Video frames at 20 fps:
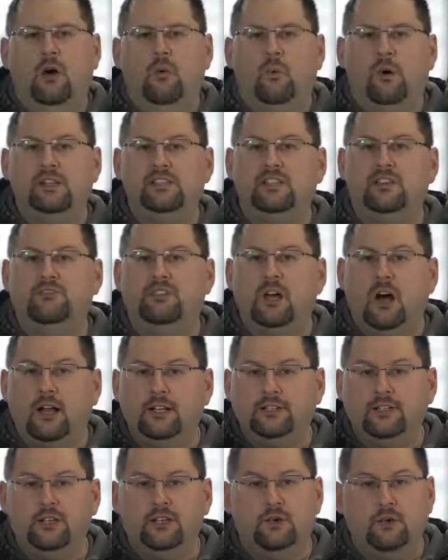Once you've
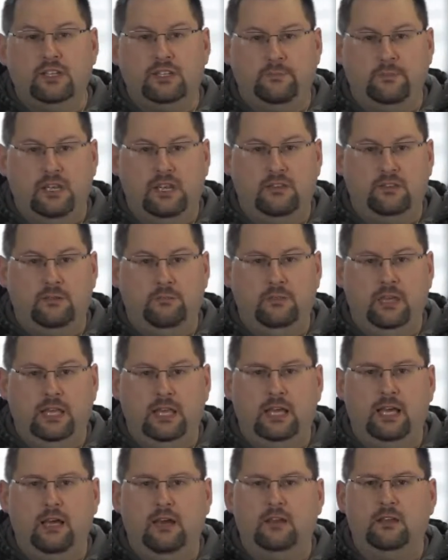got your USB
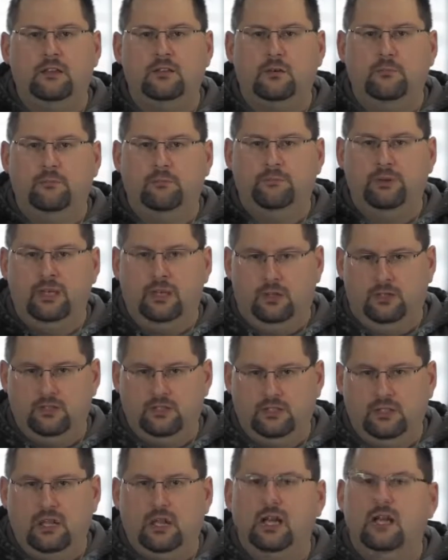media
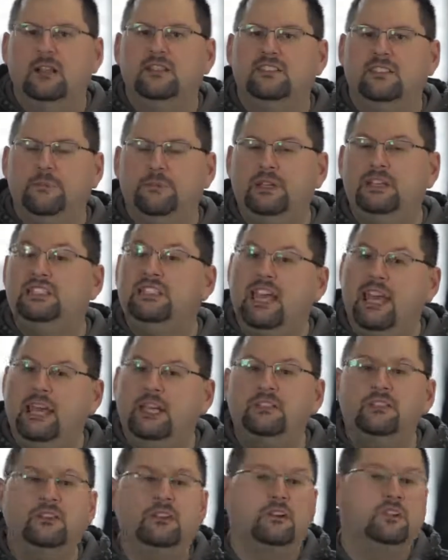built, simply take
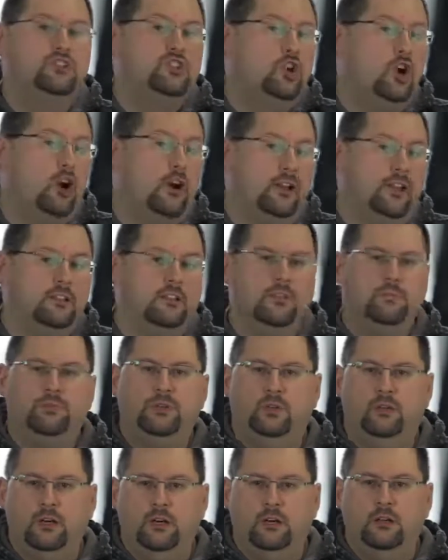it to your target
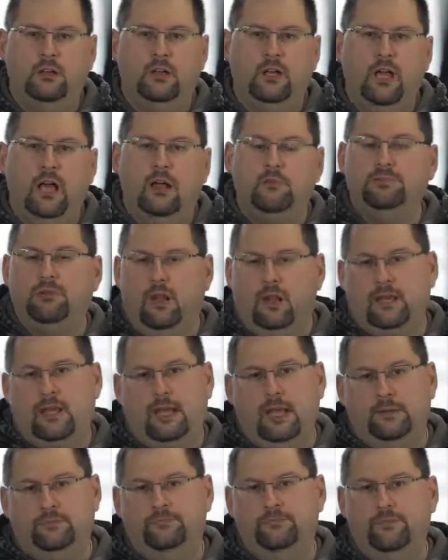computer and plug it
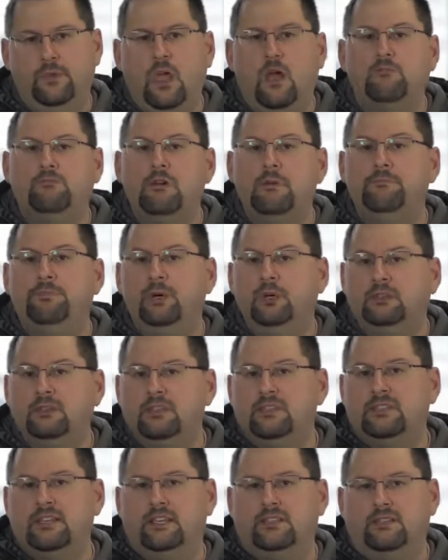in. Reboot
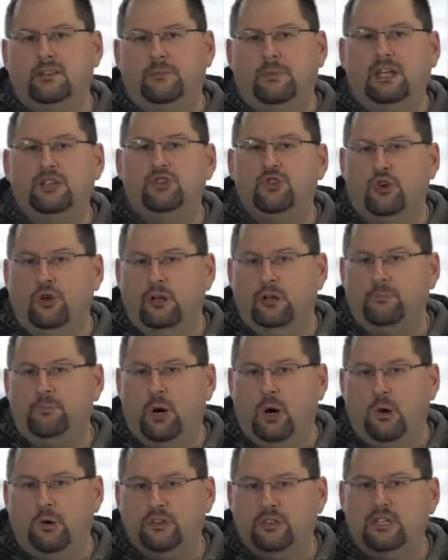the system, and during
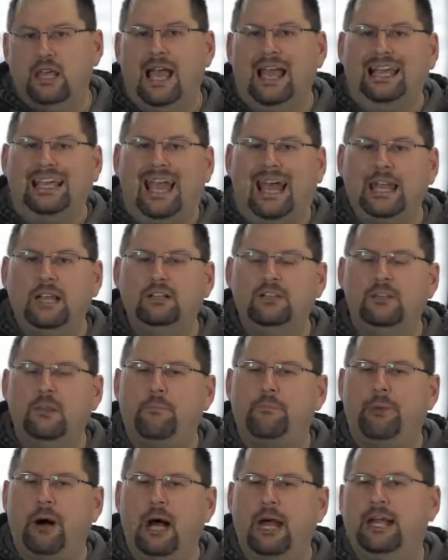post, get into the
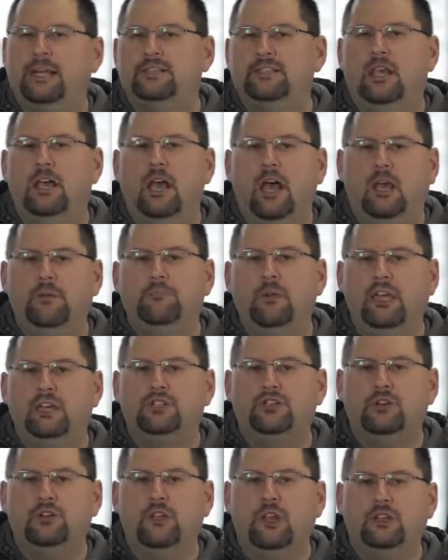BIOS and make
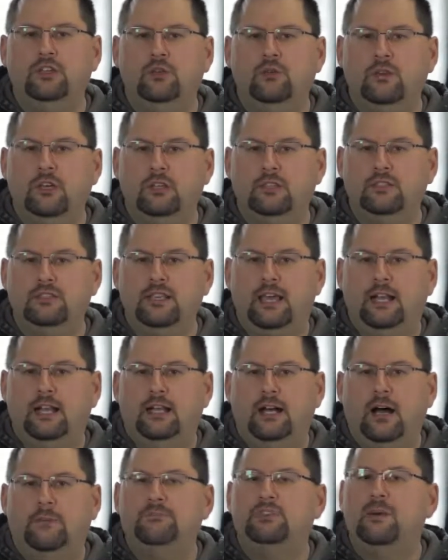sure that you can set
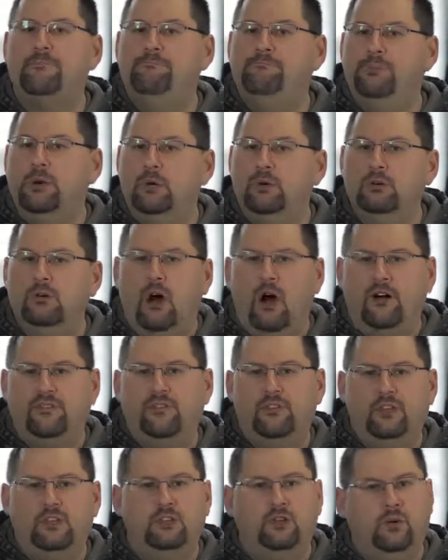it up to boot off
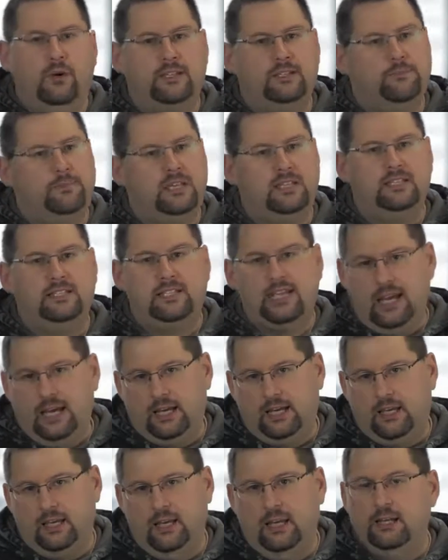of the USB
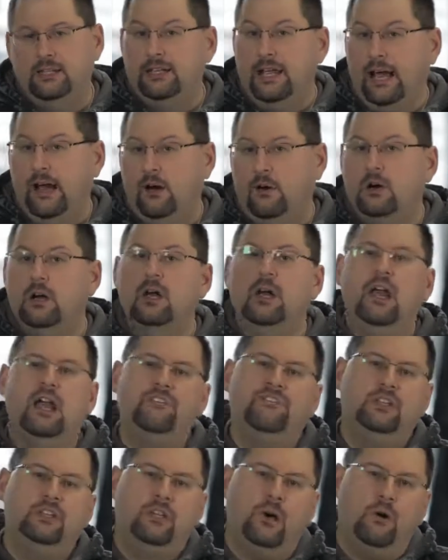stick. Now,
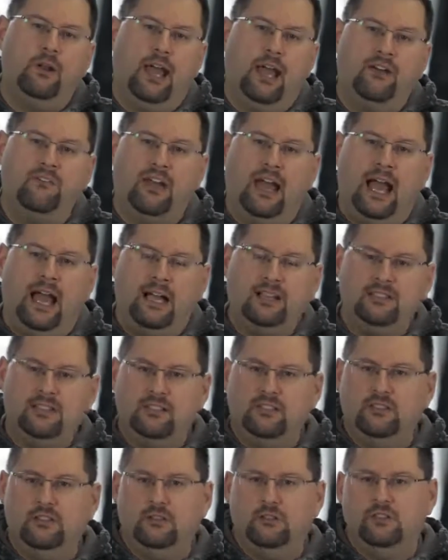if you don't have
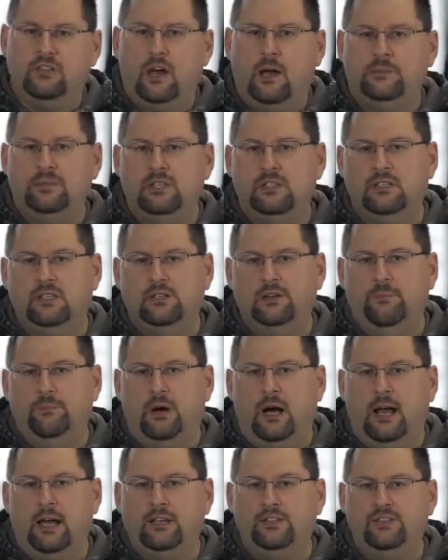access to those options in your
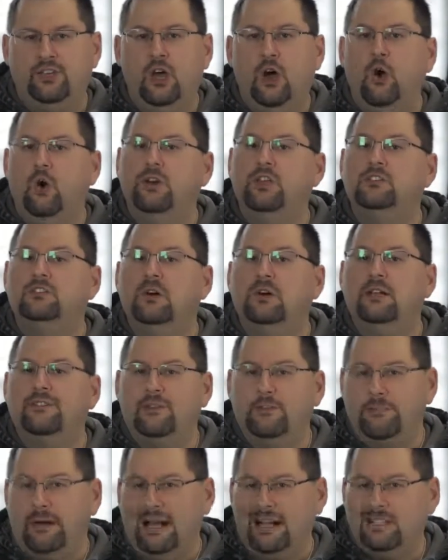BIOS, or you don't have
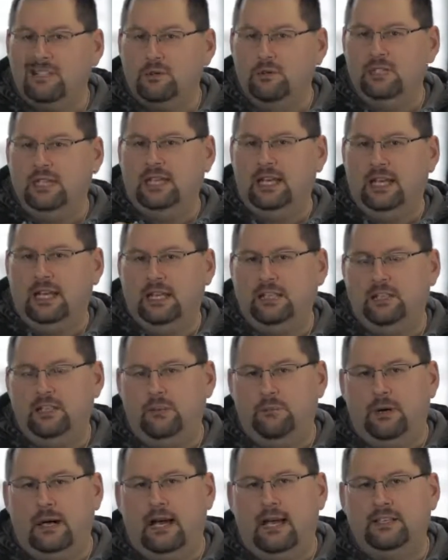the password to get into
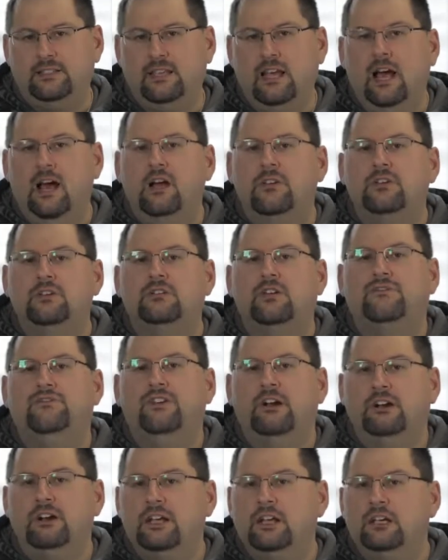the BIOS, there's a
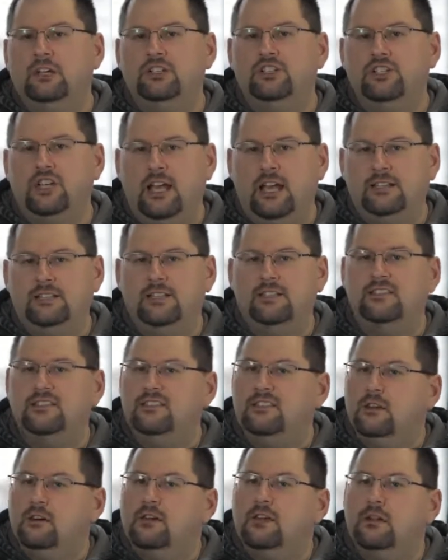very good chance it's
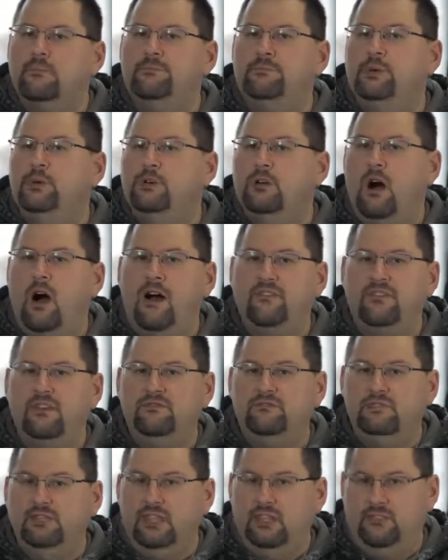still going to boot off
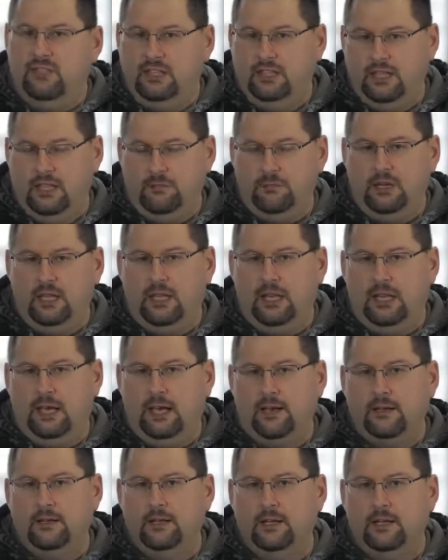of DVD
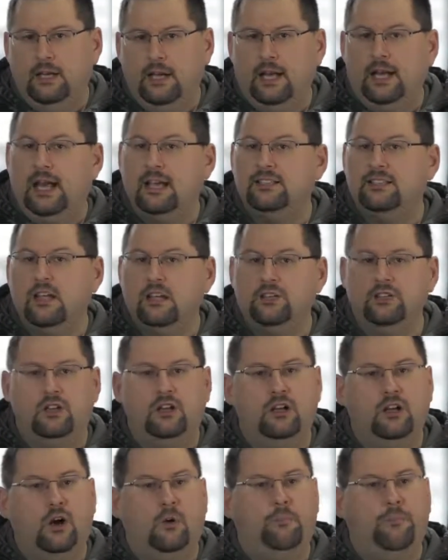media. And as such, you
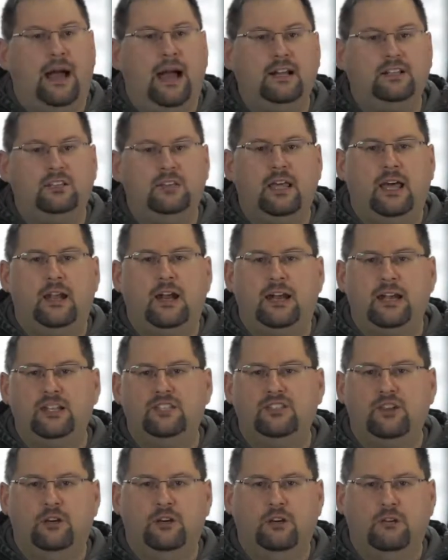can go back to that
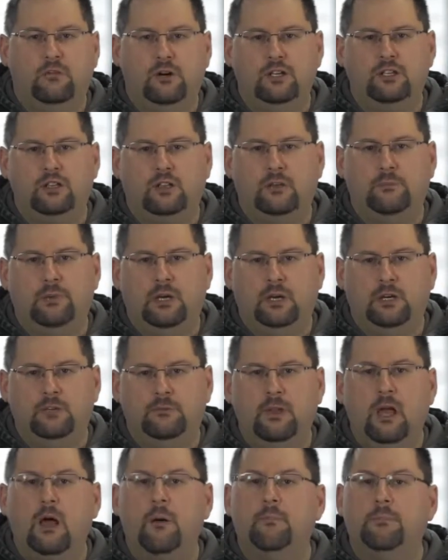ISO you originally
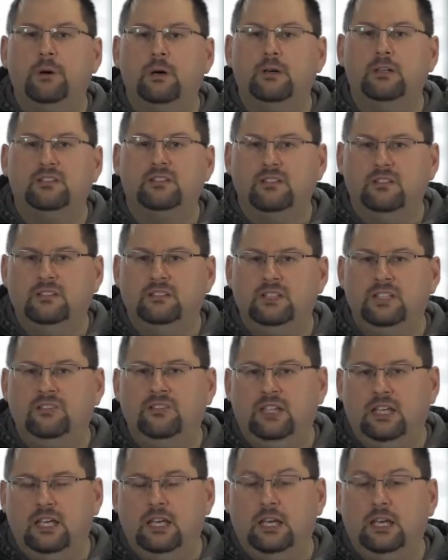built, burn it to the
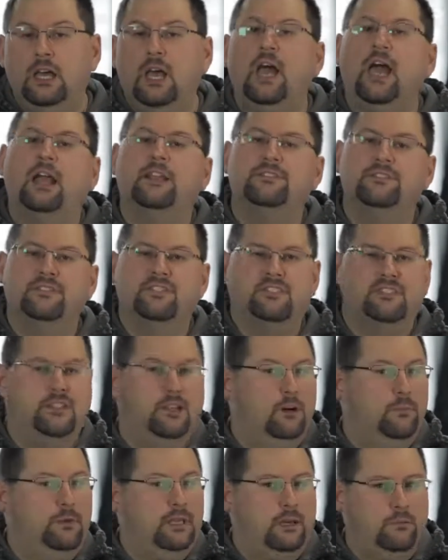DVD, and you'll
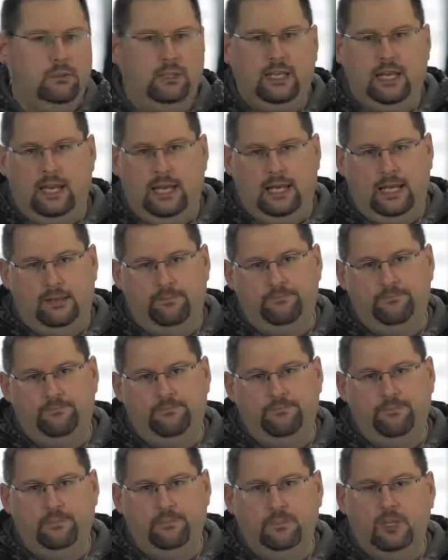still be able to get in.
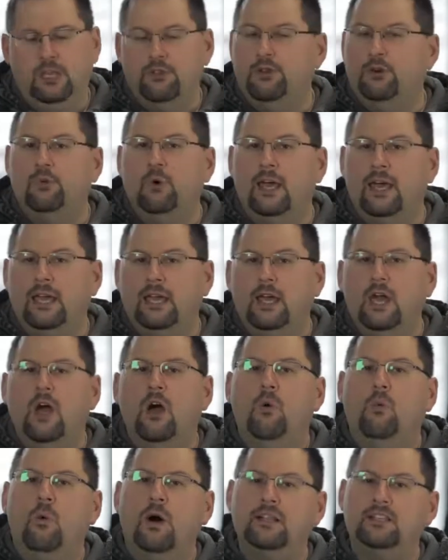Either way,
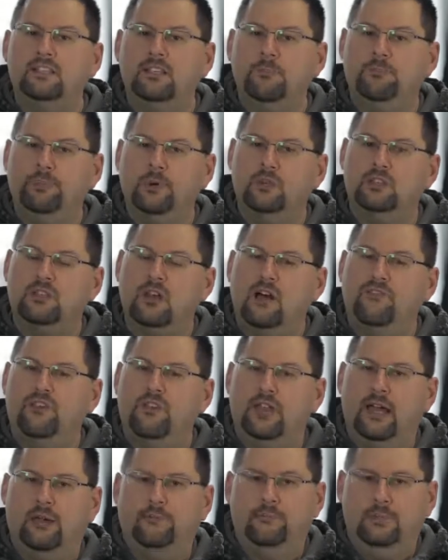once it boots off
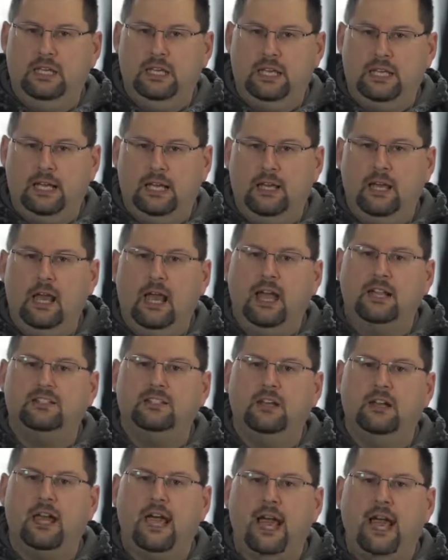of that media, it's
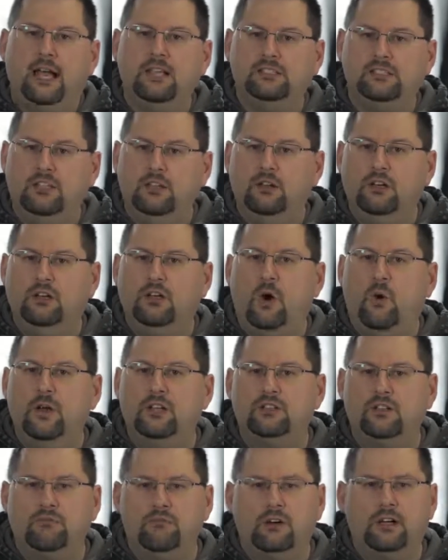going to ask you to go
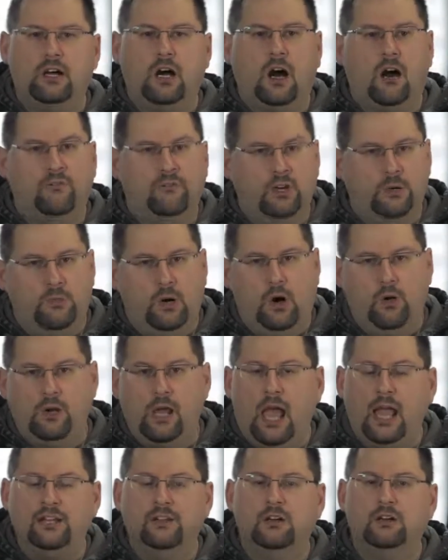into recovery
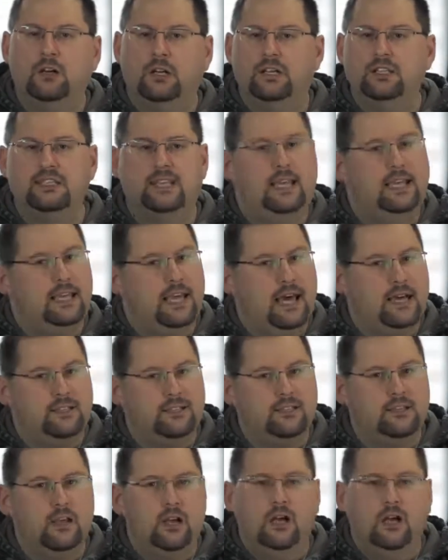mode, and you're going to say
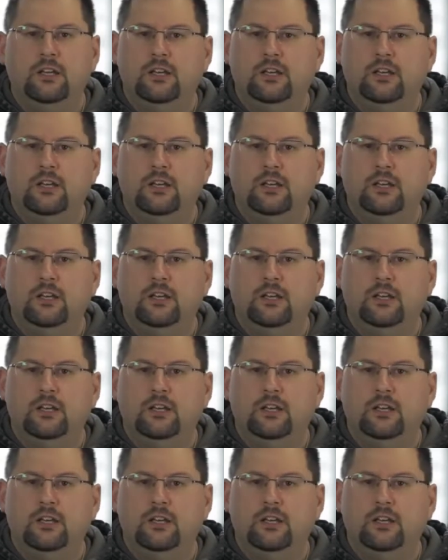yes.